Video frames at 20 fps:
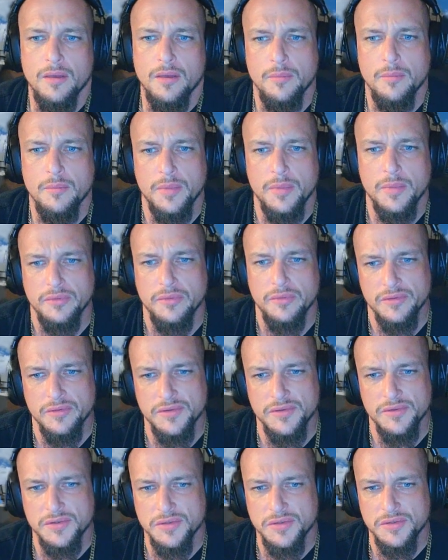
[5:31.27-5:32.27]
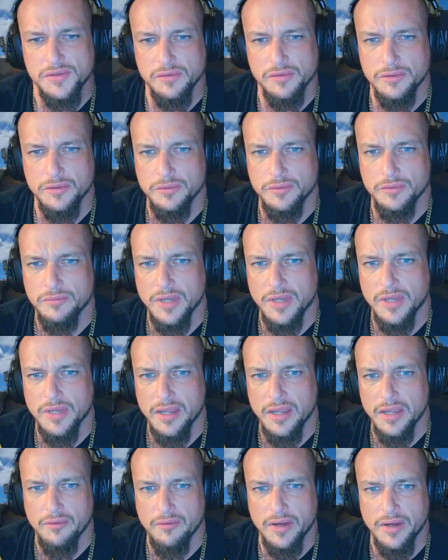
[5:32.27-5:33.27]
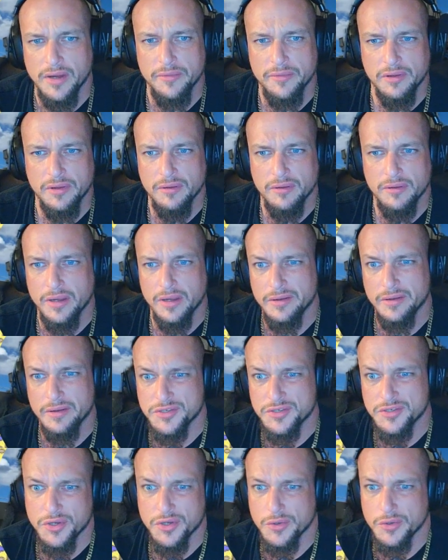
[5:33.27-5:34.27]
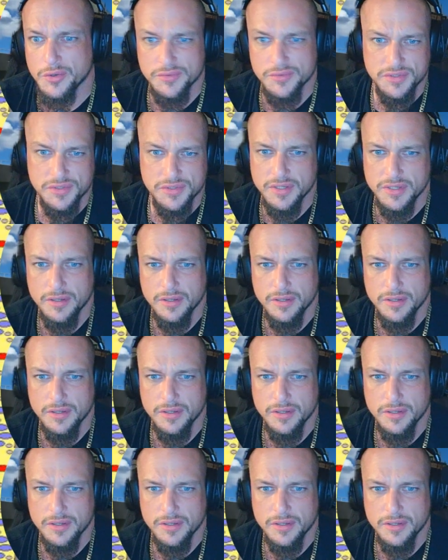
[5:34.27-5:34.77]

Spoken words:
But this is just a little diagram that kind of shows